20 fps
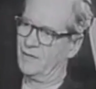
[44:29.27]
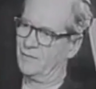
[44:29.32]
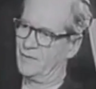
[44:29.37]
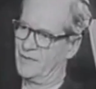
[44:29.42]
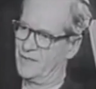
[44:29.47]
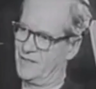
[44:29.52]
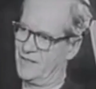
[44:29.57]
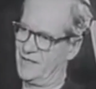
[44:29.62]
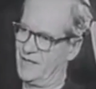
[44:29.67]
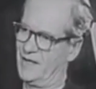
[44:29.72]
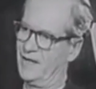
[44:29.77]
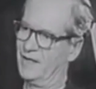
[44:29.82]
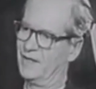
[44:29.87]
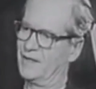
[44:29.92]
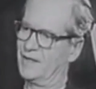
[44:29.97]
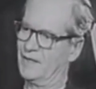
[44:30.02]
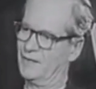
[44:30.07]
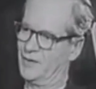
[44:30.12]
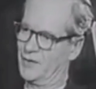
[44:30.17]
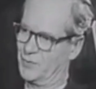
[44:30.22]
and every
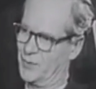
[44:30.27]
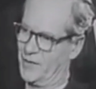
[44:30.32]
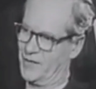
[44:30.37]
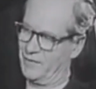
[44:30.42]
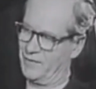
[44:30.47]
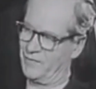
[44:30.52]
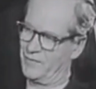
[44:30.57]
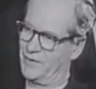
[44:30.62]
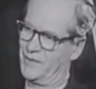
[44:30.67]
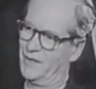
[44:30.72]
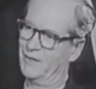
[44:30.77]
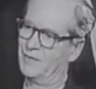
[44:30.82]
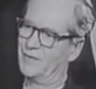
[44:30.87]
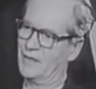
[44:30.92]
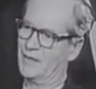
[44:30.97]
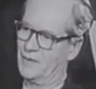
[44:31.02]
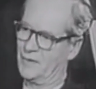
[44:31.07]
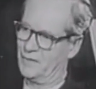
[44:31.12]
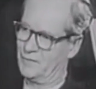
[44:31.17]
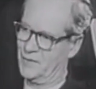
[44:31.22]
10th, every
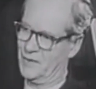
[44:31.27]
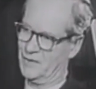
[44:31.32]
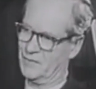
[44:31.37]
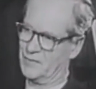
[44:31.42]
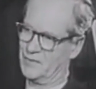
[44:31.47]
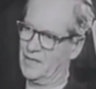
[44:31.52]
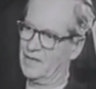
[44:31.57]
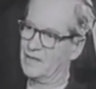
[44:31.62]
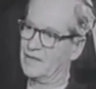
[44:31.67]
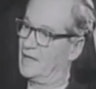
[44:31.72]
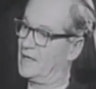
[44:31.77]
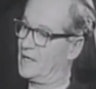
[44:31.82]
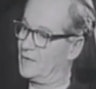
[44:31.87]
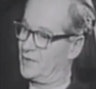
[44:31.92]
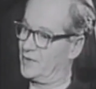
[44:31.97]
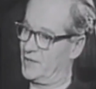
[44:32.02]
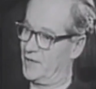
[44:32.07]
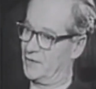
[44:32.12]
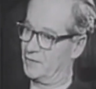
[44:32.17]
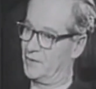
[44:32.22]
25th, every 50th, and
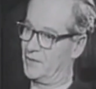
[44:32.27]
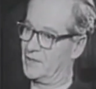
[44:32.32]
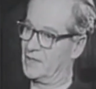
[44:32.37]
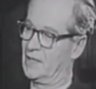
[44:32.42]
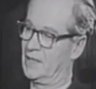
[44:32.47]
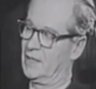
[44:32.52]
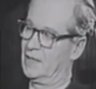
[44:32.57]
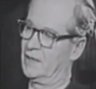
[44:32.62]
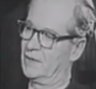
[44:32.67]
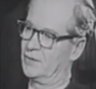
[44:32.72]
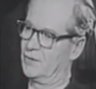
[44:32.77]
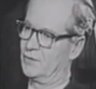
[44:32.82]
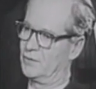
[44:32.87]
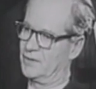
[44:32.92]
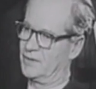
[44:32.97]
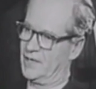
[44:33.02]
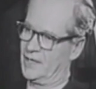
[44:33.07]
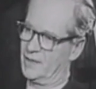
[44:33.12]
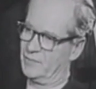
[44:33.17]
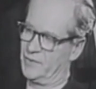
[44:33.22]
every 100th,
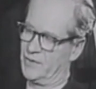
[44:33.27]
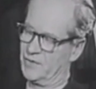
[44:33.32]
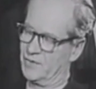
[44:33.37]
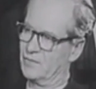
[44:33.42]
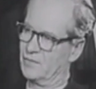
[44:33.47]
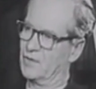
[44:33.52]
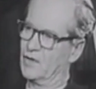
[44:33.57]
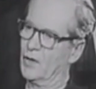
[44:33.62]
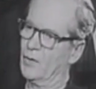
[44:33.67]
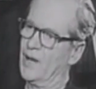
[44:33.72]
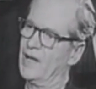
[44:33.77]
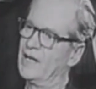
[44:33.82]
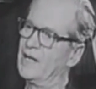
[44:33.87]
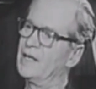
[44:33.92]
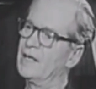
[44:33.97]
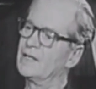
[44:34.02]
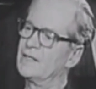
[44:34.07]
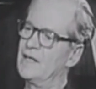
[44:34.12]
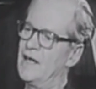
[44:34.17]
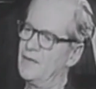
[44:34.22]
you can get a pigeon to go
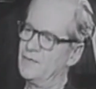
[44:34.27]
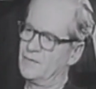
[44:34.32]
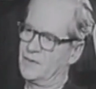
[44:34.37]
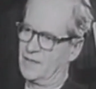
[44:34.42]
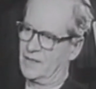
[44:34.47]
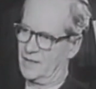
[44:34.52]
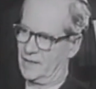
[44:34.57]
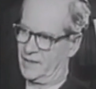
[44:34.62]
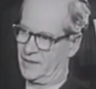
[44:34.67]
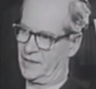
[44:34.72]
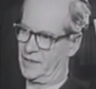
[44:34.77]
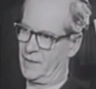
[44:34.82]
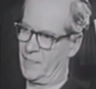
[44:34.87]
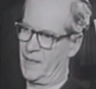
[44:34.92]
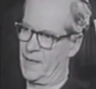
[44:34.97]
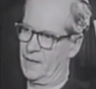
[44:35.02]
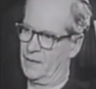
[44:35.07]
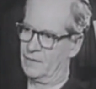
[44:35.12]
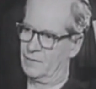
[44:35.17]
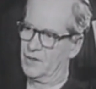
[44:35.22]
on indefinitely
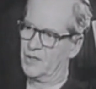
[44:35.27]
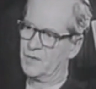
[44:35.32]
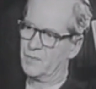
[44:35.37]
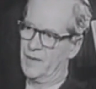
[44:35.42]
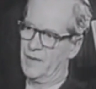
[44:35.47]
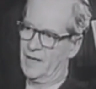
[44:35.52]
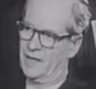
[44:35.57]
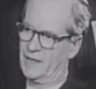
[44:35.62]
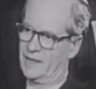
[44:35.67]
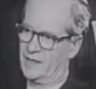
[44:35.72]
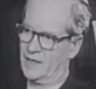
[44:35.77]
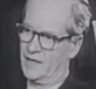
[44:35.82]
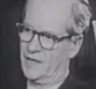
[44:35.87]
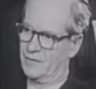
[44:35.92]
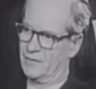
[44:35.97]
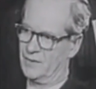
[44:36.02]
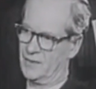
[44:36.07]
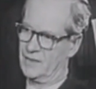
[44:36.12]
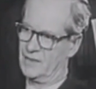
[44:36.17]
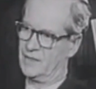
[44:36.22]
responding
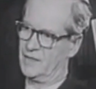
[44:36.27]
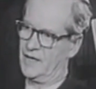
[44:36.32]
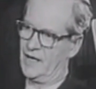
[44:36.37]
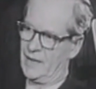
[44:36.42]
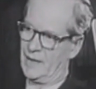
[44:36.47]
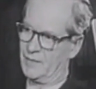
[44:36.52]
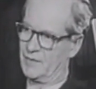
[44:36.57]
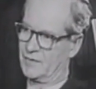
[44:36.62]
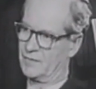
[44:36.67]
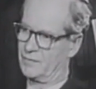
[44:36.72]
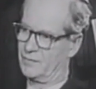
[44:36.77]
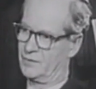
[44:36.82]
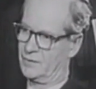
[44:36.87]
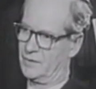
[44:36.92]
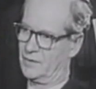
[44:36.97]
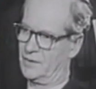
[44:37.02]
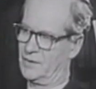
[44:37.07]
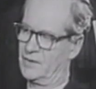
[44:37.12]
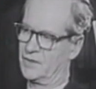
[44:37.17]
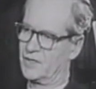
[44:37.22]
100 times
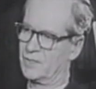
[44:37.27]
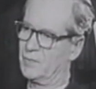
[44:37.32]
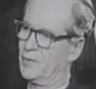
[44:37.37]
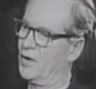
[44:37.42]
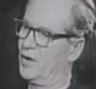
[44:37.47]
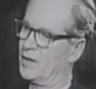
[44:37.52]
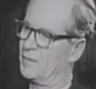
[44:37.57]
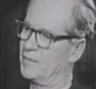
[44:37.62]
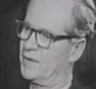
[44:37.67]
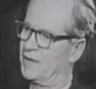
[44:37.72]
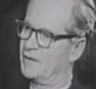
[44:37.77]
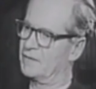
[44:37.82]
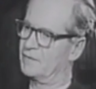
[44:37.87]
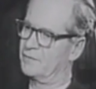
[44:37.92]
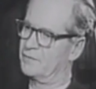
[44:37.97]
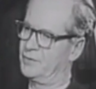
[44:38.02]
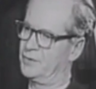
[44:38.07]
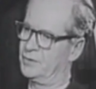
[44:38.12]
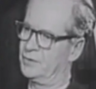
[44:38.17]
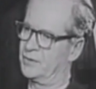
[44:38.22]
for a small amount
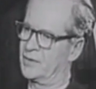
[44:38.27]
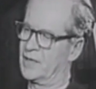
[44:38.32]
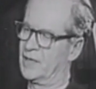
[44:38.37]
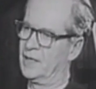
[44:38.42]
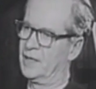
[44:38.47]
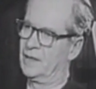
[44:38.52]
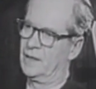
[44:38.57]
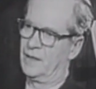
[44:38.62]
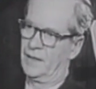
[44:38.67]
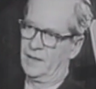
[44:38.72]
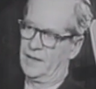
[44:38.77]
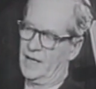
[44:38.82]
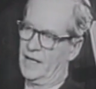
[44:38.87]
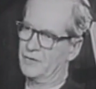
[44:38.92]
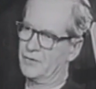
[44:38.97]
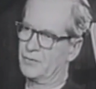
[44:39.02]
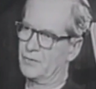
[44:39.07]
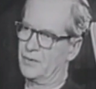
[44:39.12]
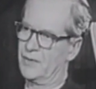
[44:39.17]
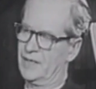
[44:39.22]
of food. And
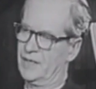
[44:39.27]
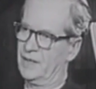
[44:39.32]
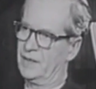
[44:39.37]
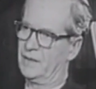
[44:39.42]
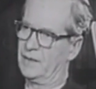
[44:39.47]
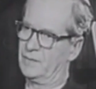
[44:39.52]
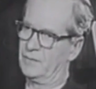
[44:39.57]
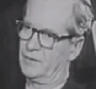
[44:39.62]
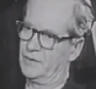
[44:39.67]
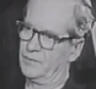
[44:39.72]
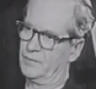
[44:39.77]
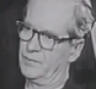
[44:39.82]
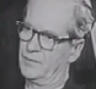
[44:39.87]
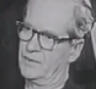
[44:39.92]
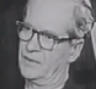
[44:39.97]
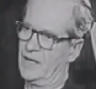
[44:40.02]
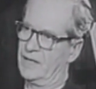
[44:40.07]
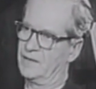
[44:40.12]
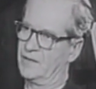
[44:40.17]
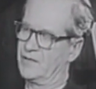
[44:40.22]
actually, we've
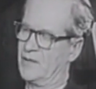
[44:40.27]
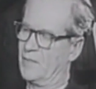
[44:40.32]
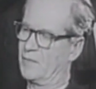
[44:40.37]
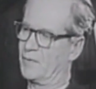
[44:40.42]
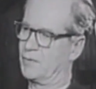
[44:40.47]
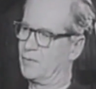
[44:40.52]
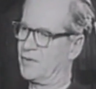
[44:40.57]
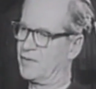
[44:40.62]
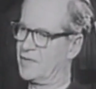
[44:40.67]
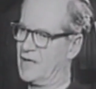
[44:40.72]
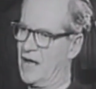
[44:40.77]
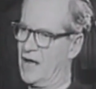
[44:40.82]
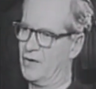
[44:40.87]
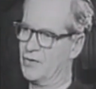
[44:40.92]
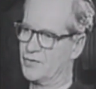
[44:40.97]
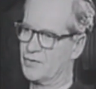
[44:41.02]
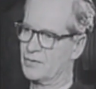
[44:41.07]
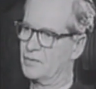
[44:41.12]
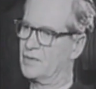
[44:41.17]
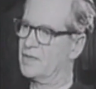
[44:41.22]
got this up to
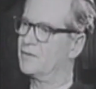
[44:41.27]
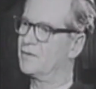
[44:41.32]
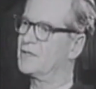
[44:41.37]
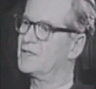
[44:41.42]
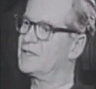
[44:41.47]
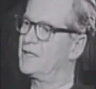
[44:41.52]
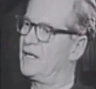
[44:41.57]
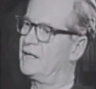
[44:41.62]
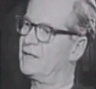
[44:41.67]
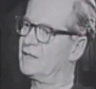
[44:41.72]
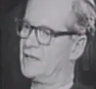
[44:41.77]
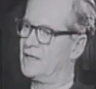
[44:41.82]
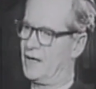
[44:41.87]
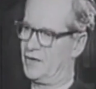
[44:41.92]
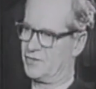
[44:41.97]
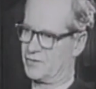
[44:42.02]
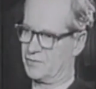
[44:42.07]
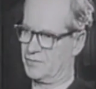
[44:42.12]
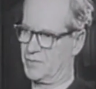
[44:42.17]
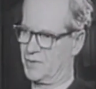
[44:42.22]
1,000 or even
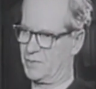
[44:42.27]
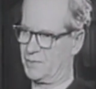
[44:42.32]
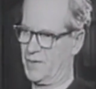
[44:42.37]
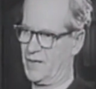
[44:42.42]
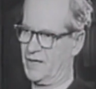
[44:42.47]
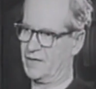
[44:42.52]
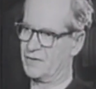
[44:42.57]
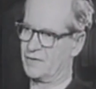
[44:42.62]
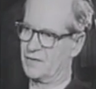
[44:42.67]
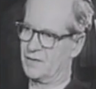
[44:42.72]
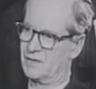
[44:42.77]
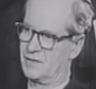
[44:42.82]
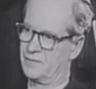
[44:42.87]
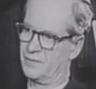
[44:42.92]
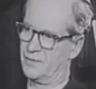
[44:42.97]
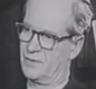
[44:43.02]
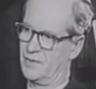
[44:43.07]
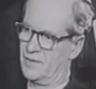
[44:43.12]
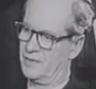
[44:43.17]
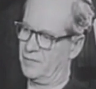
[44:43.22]
10,000 responses
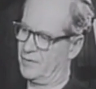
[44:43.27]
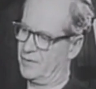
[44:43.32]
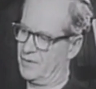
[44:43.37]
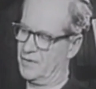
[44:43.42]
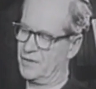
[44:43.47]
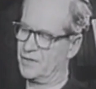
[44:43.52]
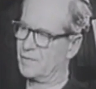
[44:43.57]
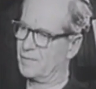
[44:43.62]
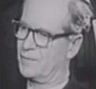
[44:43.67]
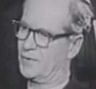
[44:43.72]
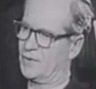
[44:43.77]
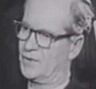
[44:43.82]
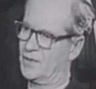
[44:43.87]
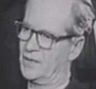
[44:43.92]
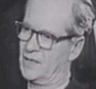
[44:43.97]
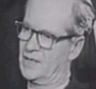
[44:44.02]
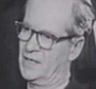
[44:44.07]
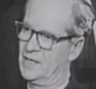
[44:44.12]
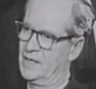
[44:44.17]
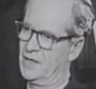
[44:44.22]
for a very
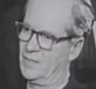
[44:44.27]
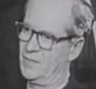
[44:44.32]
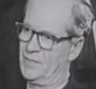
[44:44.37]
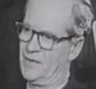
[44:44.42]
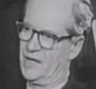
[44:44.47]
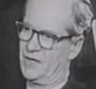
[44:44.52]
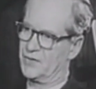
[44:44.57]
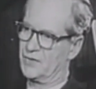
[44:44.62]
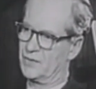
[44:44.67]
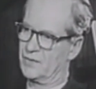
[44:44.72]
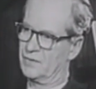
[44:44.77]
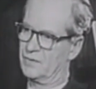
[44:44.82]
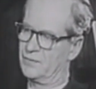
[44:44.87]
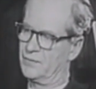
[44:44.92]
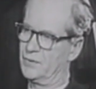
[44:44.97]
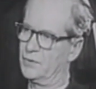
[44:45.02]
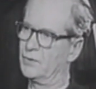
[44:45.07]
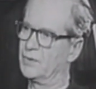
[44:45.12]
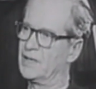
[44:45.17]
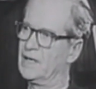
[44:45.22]
small measure of
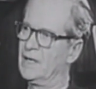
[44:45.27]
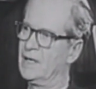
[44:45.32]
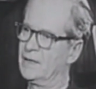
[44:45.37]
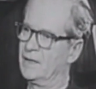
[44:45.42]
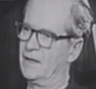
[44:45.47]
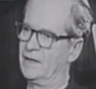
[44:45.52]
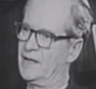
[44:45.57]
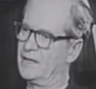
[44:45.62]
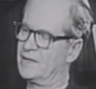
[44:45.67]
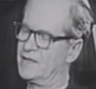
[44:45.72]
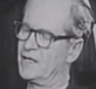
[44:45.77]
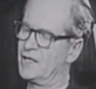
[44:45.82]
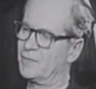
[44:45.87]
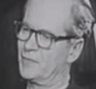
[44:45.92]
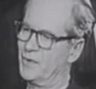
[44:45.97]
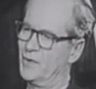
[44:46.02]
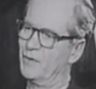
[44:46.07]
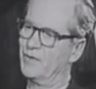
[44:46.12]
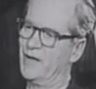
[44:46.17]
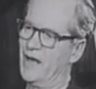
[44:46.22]
food. Now, that
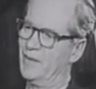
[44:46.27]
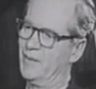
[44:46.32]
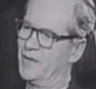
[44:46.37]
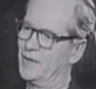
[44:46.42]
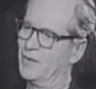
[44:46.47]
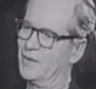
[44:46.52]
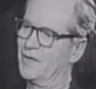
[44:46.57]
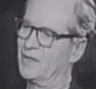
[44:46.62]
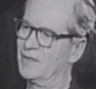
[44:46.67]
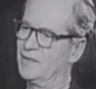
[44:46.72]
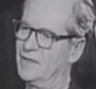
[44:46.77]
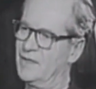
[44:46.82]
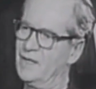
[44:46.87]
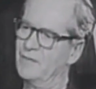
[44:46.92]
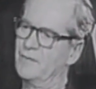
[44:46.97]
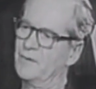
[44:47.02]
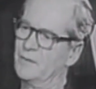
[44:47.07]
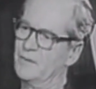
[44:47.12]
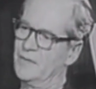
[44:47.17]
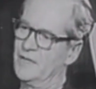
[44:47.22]
takes programming. You could
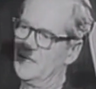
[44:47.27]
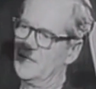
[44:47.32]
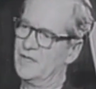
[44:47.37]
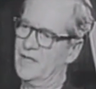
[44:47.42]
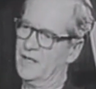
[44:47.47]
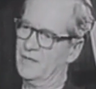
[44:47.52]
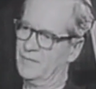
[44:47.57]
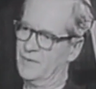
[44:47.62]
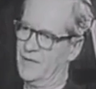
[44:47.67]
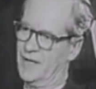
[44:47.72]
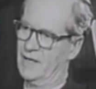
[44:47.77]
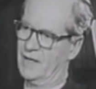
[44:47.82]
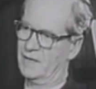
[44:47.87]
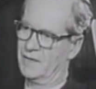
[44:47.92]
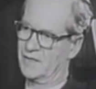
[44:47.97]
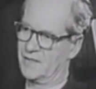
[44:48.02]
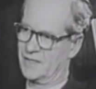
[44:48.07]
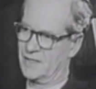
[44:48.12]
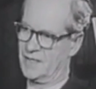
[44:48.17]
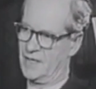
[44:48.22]
never reach that
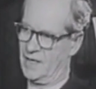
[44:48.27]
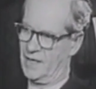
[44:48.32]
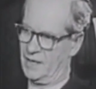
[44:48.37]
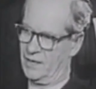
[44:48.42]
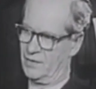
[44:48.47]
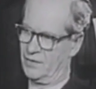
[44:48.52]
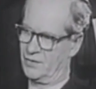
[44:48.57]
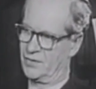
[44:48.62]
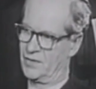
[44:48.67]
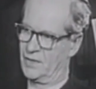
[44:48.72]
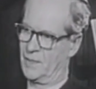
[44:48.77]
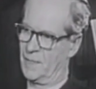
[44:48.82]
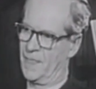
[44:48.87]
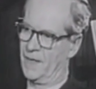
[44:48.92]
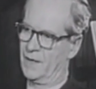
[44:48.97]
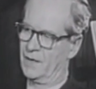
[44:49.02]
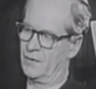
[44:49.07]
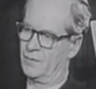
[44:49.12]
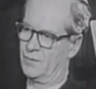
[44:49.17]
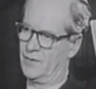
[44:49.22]
final stage
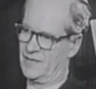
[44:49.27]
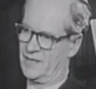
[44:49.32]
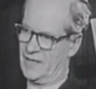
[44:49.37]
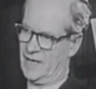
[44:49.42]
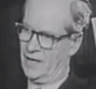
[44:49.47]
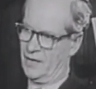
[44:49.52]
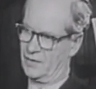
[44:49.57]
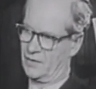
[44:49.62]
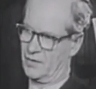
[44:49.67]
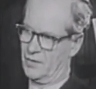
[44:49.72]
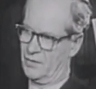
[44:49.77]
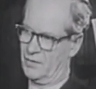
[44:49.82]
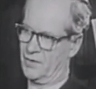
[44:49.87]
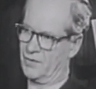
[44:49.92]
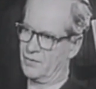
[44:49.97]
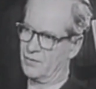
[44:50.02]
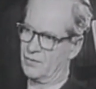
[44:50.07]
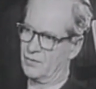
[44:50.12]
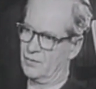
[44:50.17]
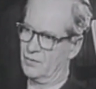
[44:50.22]
without
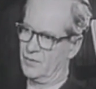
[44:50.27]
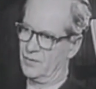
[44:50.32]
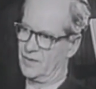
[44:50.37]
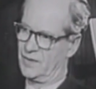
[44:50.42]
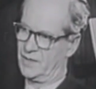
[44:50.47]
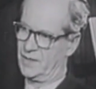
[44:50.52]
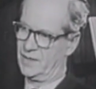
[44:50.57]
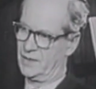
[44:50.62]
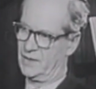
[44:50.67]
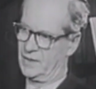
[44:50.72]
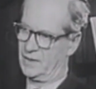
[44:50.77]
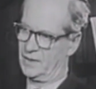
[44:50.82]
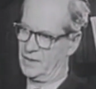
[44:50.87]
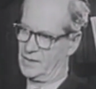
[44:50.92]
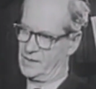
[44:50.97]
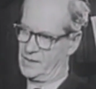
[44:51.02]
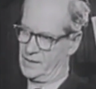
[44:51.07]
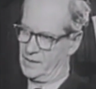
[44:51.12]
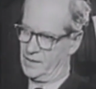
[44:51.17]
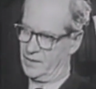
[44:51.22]
going through
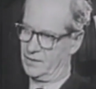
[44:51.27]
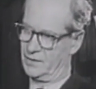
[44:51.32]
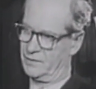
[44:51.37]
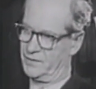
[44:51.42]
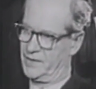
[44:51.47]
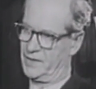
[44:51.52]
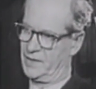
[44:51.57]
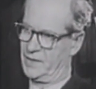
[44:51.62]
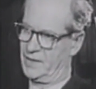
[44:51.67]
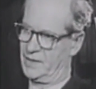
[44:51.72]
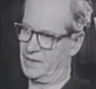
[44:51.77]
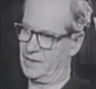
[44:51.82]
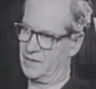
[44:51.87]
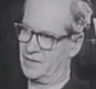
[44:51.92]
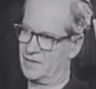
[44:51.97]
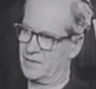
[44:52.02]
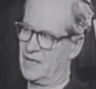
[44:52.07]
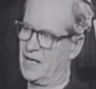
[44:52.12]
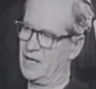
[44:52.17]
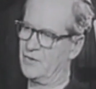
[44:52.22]
the
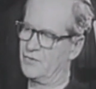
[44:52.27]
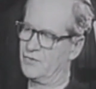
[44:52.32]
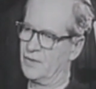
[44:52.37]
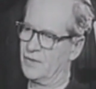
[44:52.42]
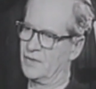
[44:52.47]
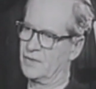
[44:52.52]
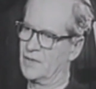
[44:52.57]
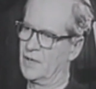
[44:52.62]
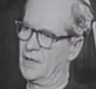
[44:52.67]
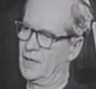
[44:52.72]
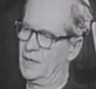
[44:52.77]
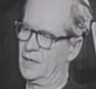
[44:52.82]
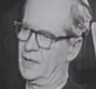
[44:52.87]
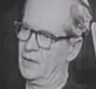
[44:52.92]
intervening stages.